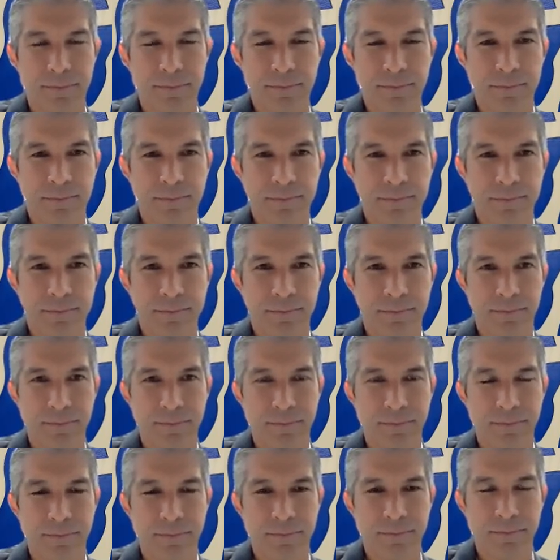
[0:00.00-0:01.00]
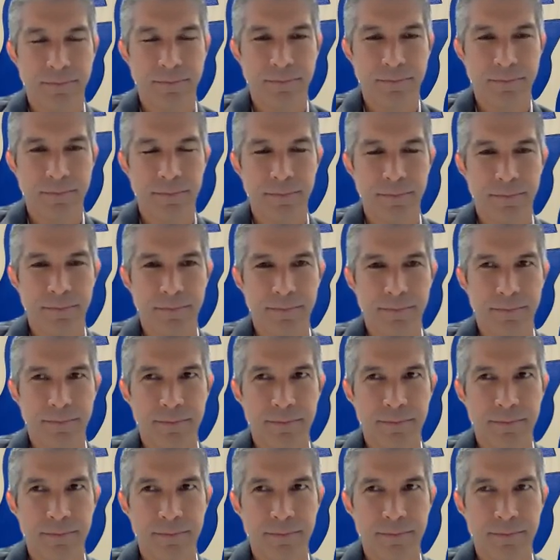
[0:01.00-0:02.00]

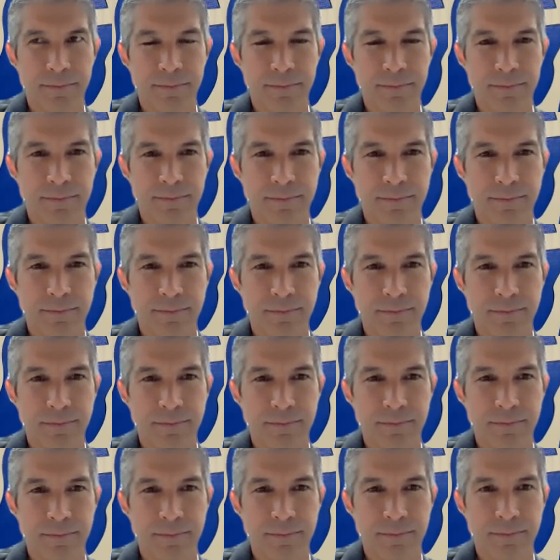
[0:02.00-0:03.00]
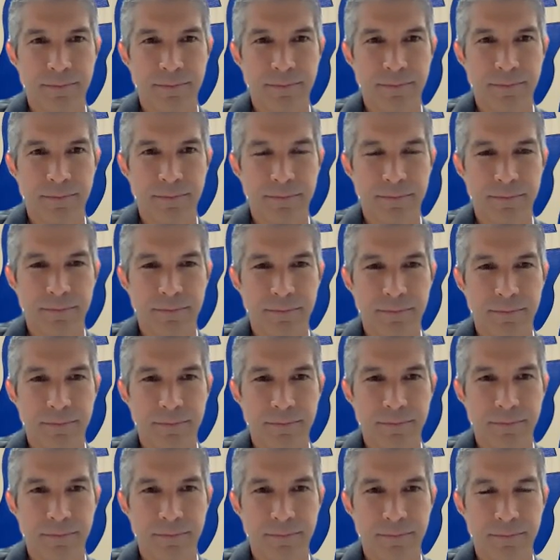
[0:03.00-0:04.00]

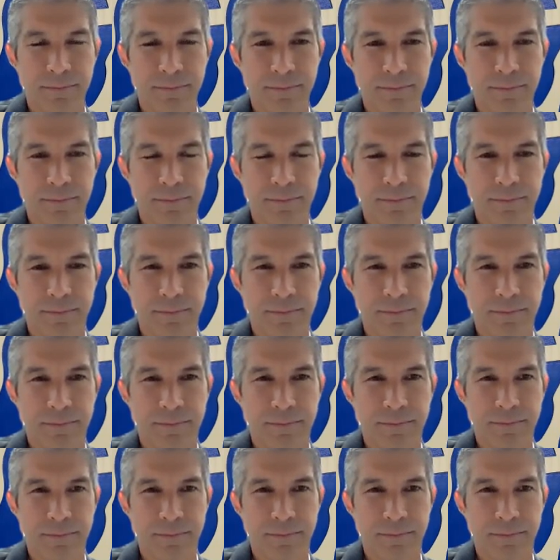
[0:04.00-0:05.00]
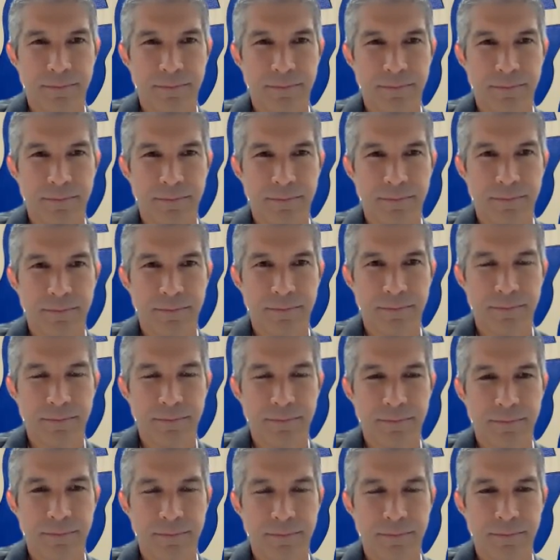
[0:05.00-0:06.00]

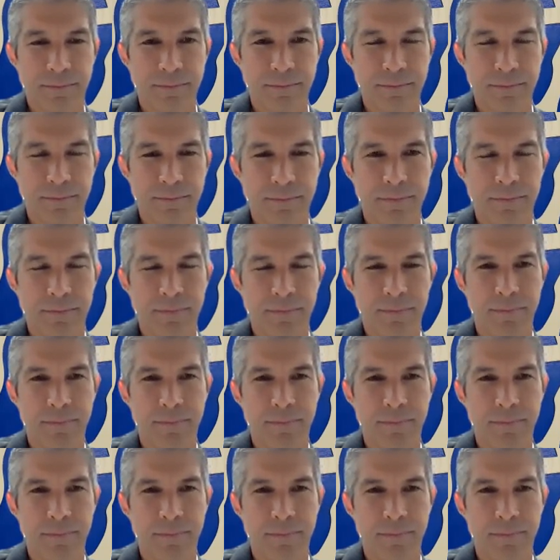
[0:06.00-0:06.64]
(not speaking)